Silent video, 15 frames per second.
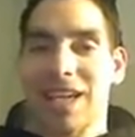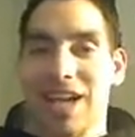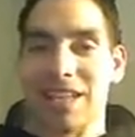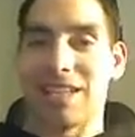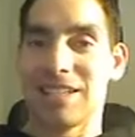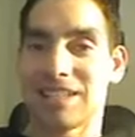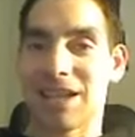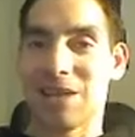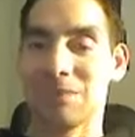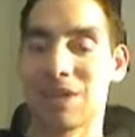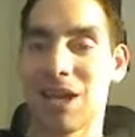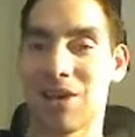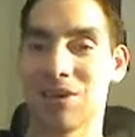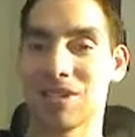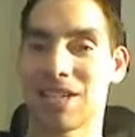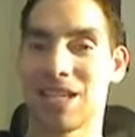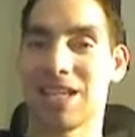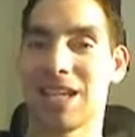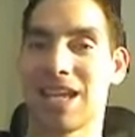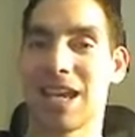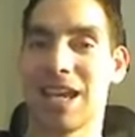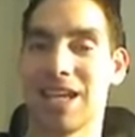At least I'm guaranteed
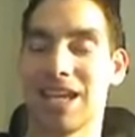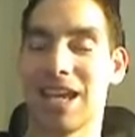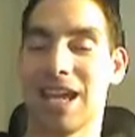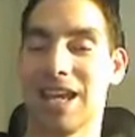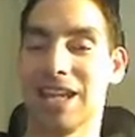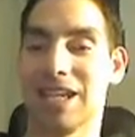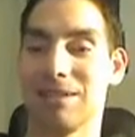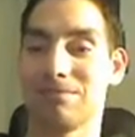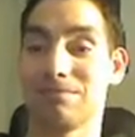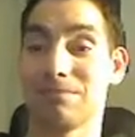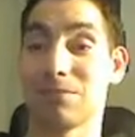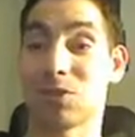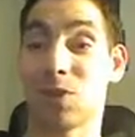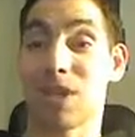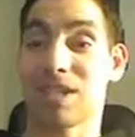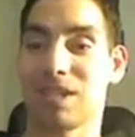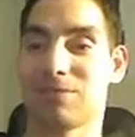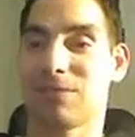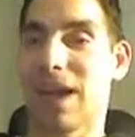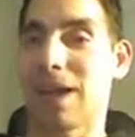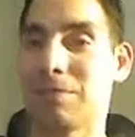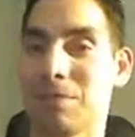to get a crazy
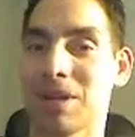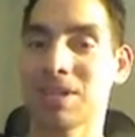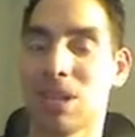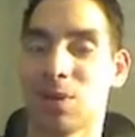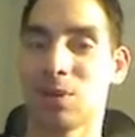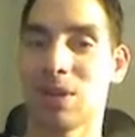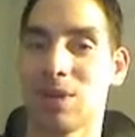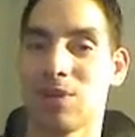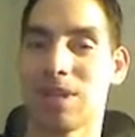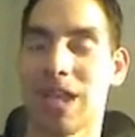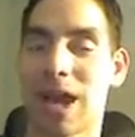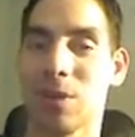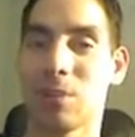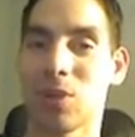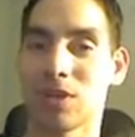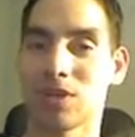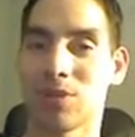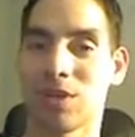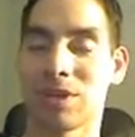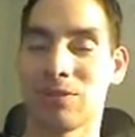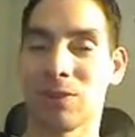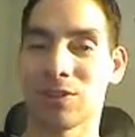fight, much like we did with Cowboy
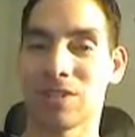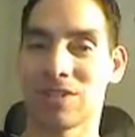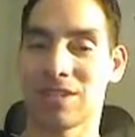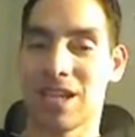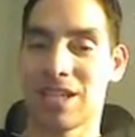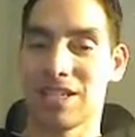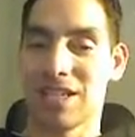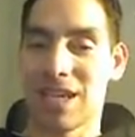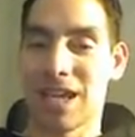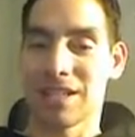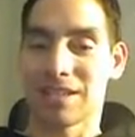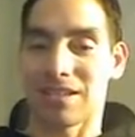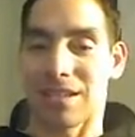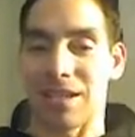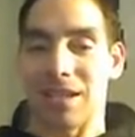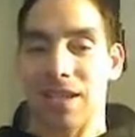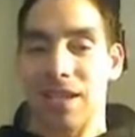Cerrone versus Nate Diaz.